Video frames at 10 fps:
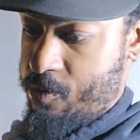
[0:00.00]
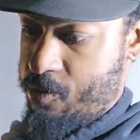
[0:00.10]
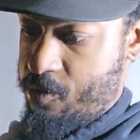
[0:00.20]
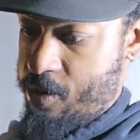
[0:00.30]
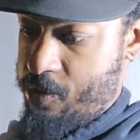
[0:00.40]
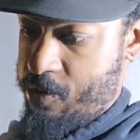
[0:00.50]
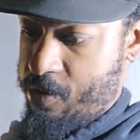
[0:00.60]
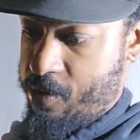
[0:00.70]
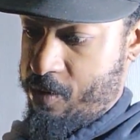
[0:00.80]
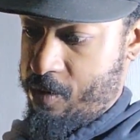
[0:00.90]
Construction
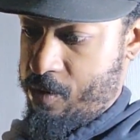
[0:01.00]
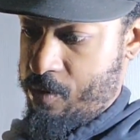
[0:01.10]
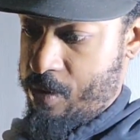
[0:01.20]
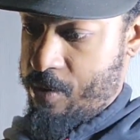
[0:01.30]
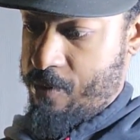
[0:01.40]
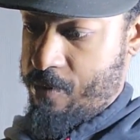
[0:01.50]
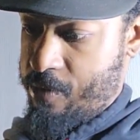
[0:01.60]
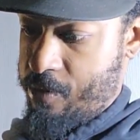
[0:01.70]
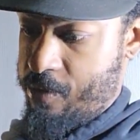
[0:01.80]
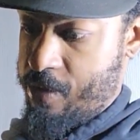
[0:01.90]
is a little rough, a
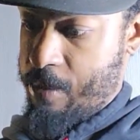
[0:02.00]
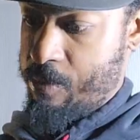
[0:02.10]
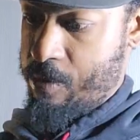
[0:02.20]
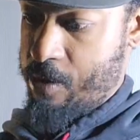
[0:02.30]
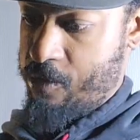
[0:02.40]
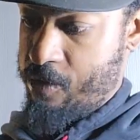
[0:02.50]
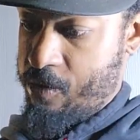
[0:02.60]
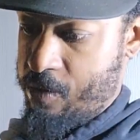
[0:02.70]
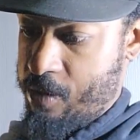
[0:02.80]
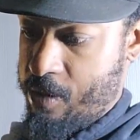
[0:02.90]
little separation
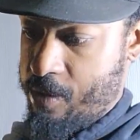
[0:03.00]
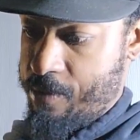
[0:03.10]
on the